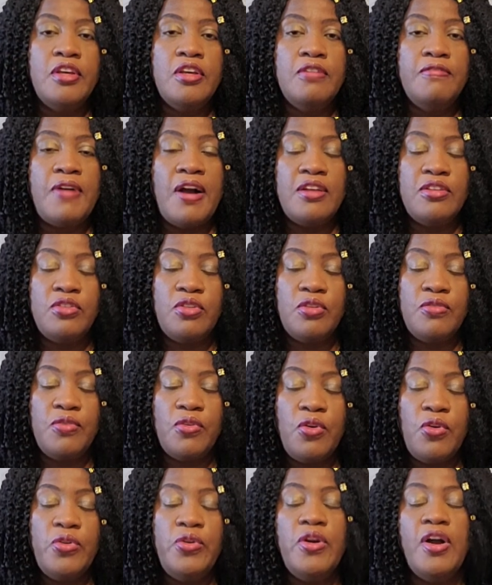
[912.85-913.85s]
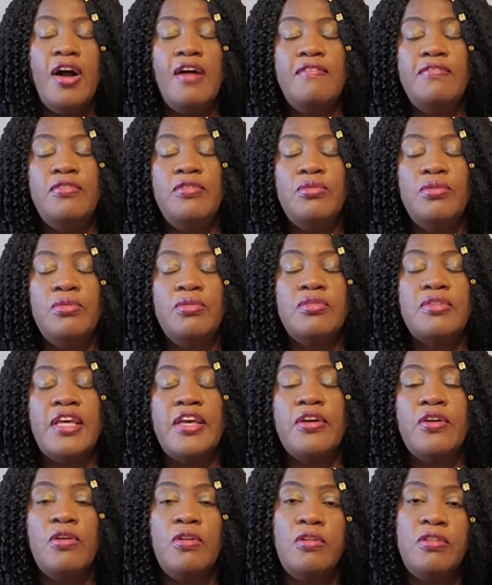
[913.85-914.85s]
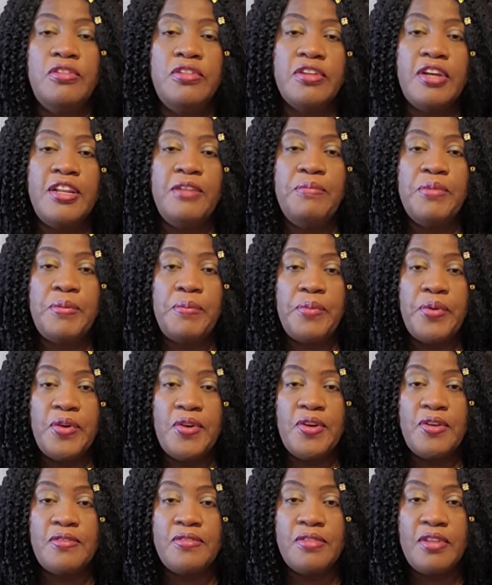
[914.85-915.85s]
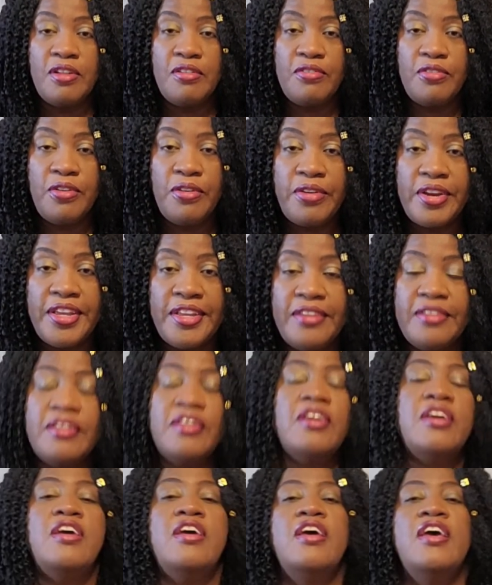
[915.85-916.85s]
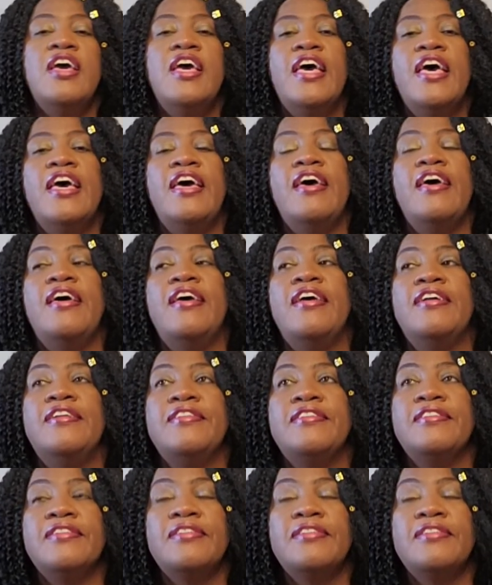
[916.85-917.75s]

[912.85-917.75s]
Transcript: First of all, you have to psychologically prepare yourself for it and